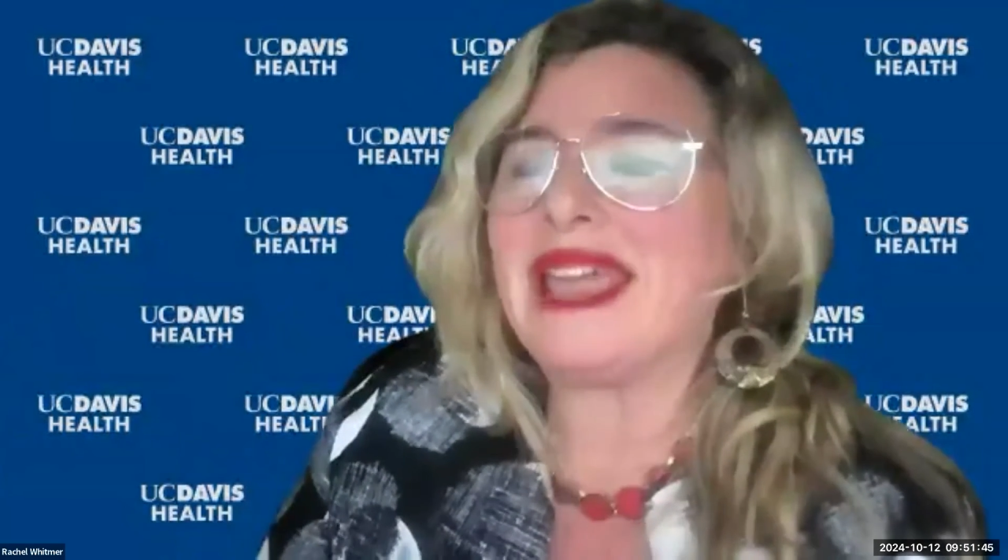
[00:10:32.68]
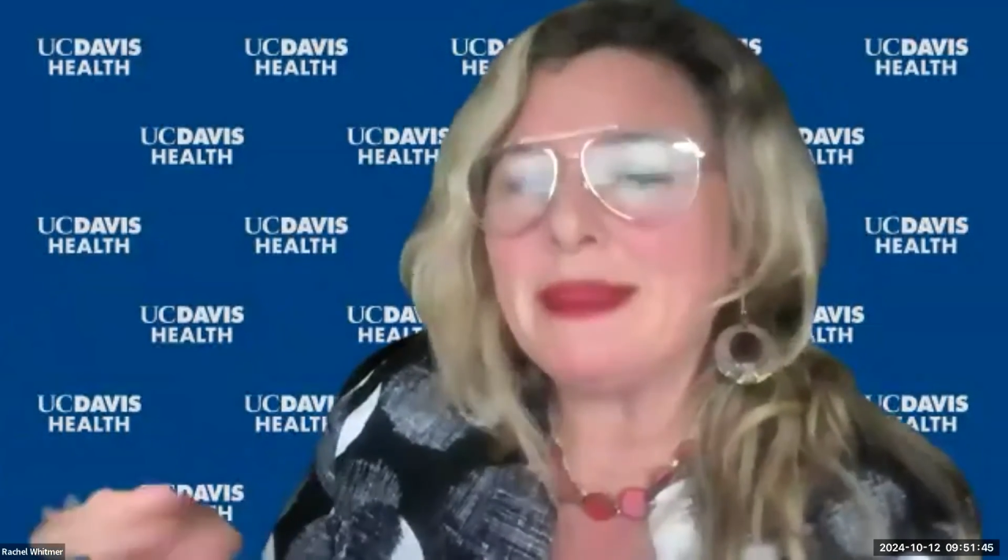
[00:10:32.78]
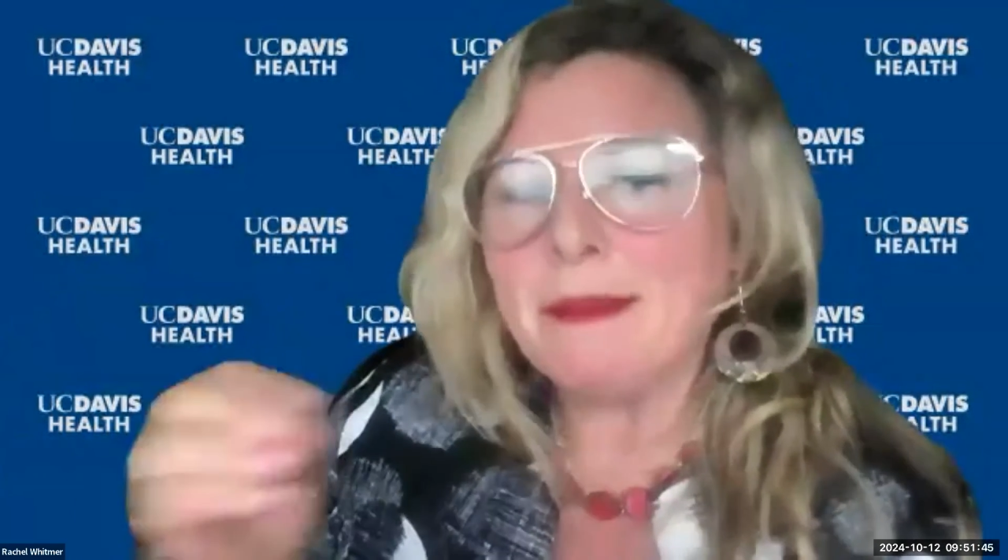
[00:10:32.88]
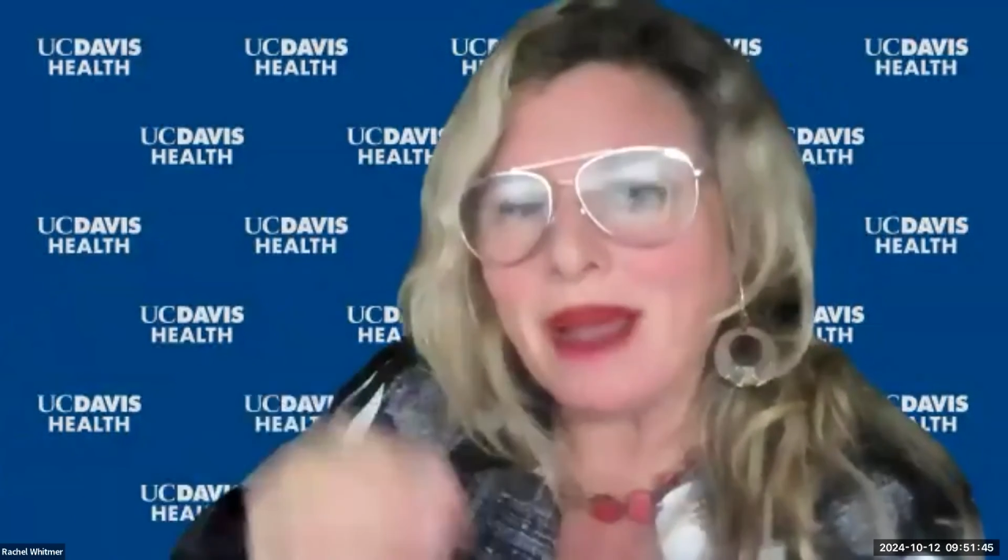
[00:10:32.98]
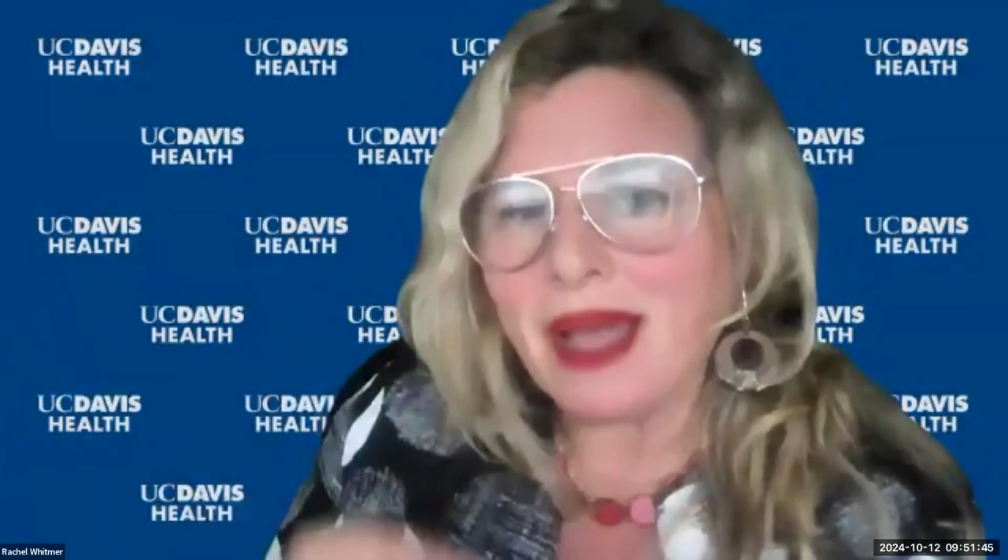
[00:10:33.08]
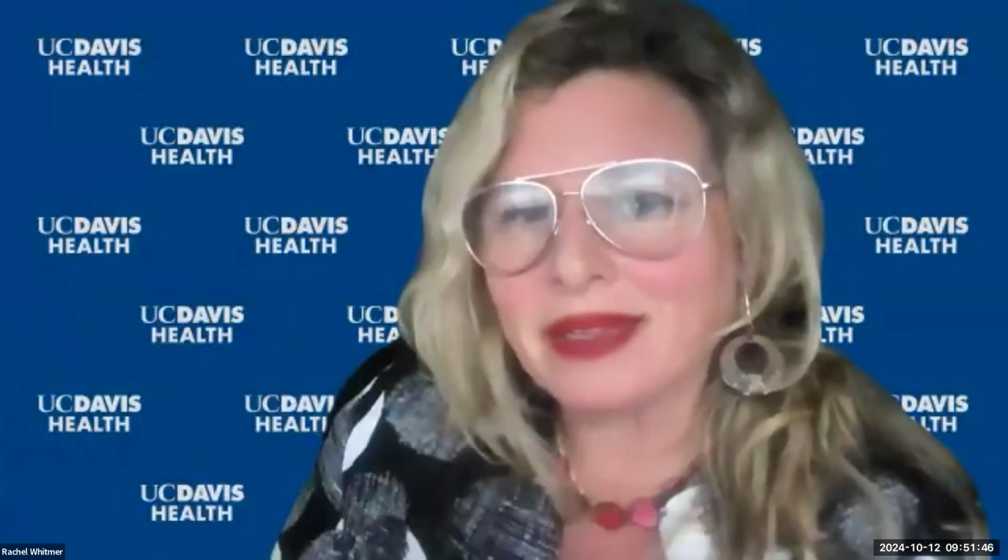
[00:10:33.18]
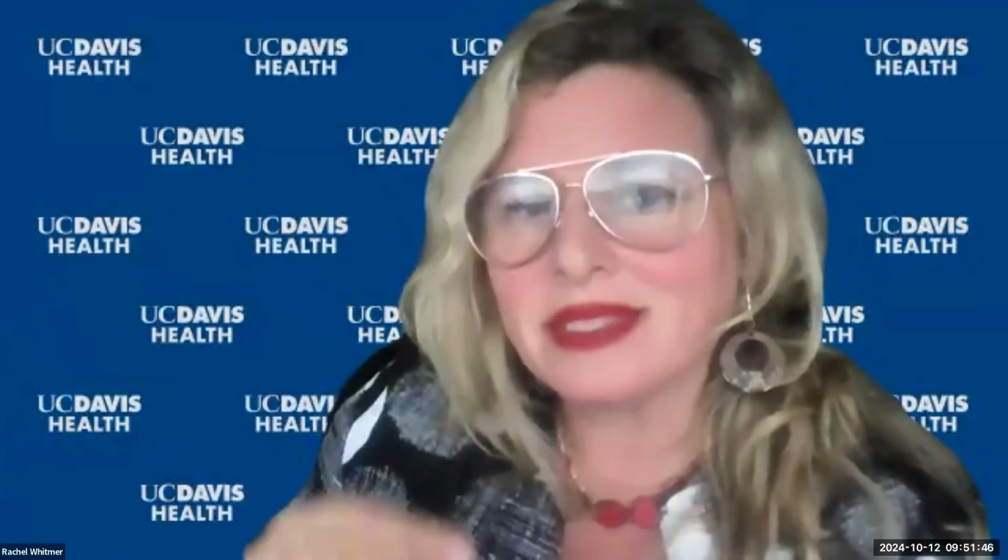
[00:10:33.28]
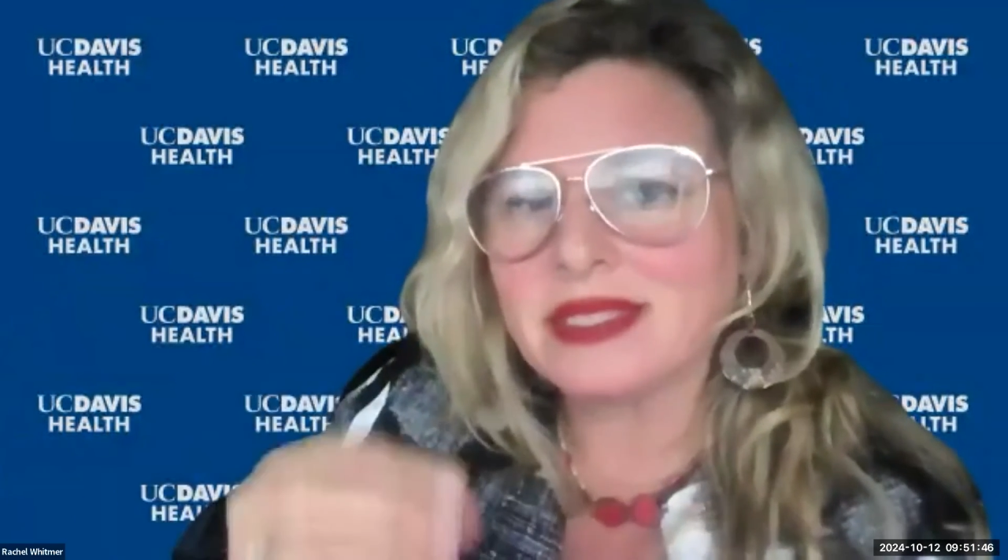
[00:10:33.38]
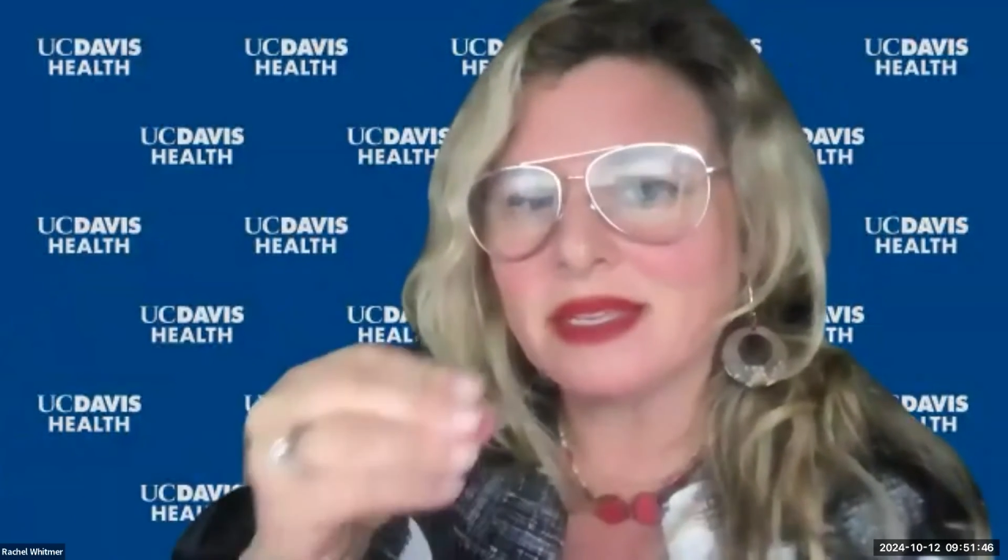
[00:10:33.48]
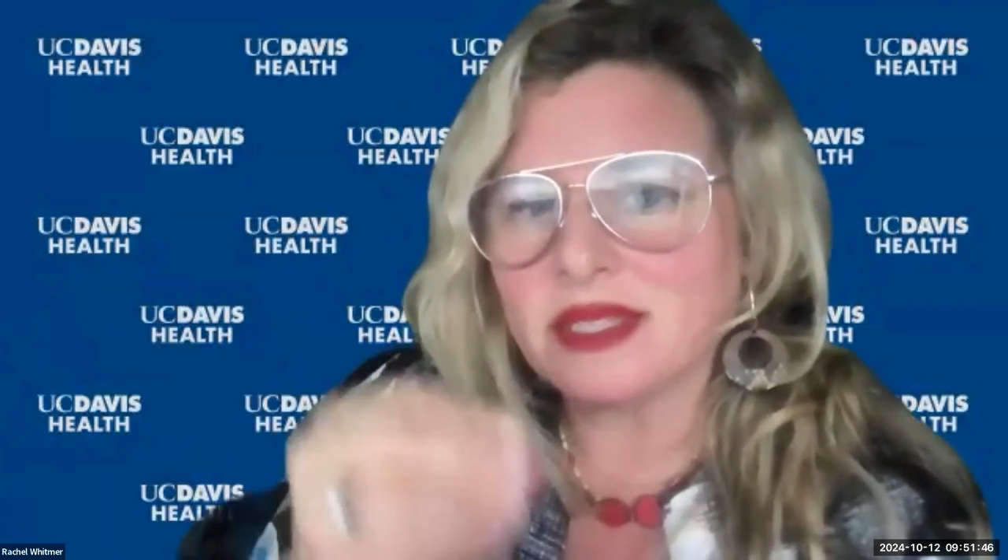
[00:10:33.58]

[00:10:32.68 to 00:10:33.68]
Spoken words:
a modest